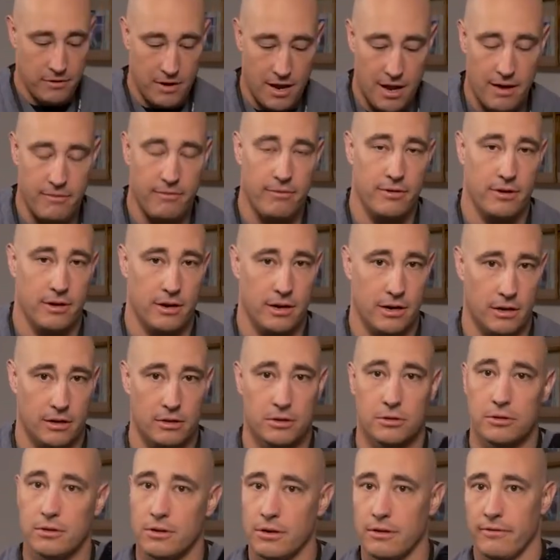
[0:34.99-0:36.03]
you have an
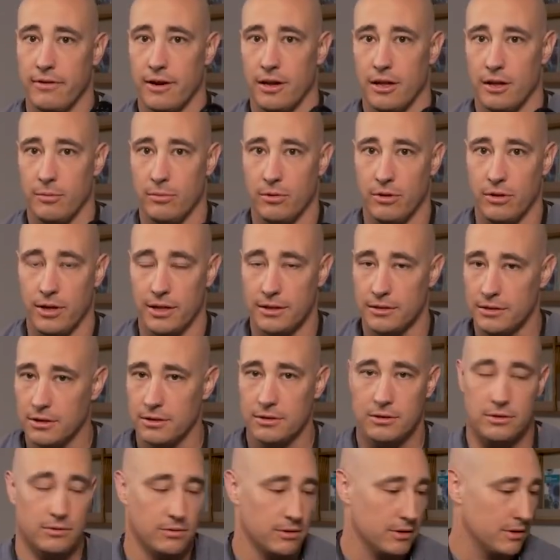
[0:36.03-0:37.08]
occluder available, that's
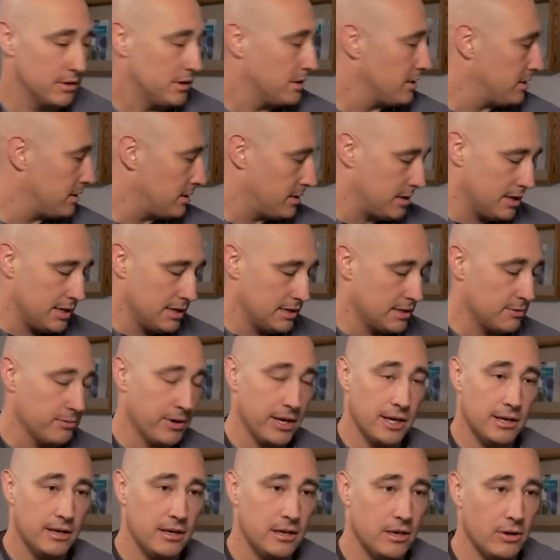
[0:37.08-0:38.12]
also an easy
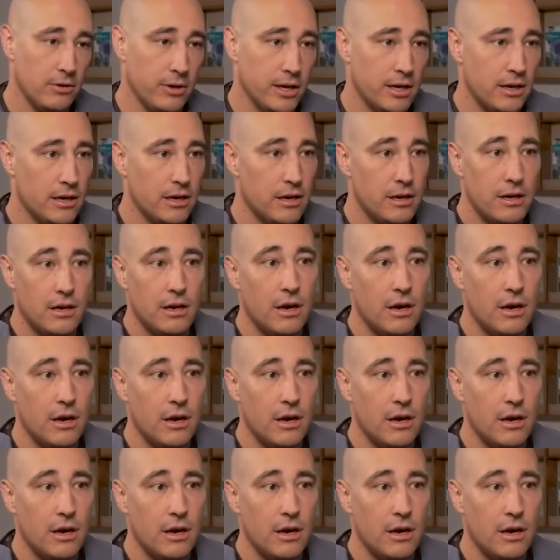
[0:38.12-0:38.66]
way to do it.